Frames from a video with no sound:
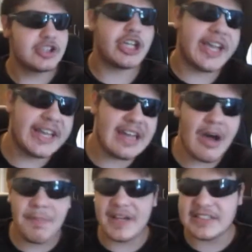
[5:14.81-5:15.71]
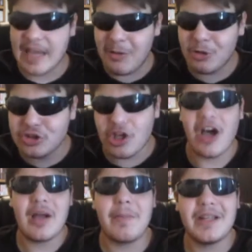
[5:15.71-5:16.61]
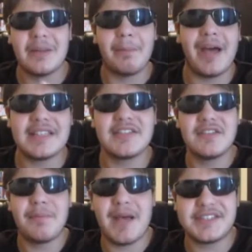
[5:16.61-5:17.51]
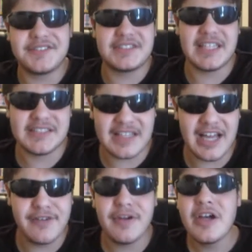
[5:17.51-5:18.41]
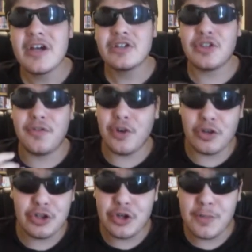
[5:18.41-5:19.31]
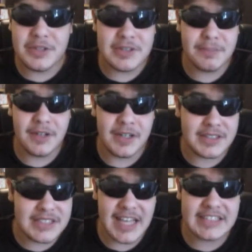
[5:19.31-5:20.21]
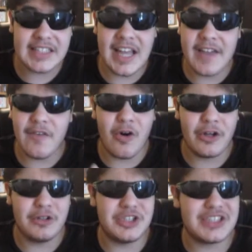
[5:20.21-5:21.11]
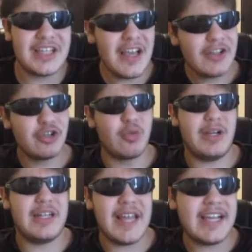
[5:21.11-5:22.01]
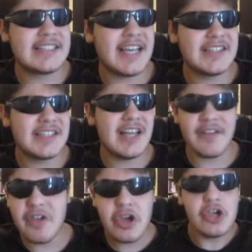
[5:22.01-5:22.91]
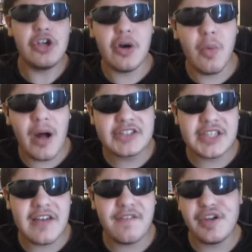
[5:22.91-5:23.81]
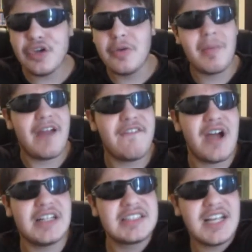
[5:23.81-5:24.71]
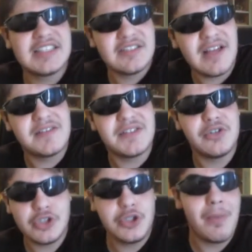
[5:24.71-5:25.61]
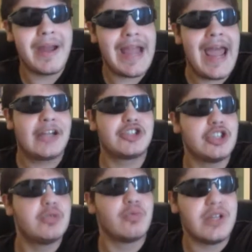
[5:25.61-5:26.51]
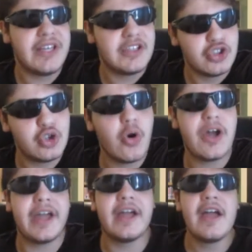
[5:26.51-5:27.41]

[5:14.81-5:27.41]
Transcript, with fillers: check it out because I'm going to talk about the best of the best of Slice of Life. So if you're a noob to uh, Slice of Life or you just don't really like Slice of Life, you can watch that video and might find a Slice of Life series you might actually really enjoy.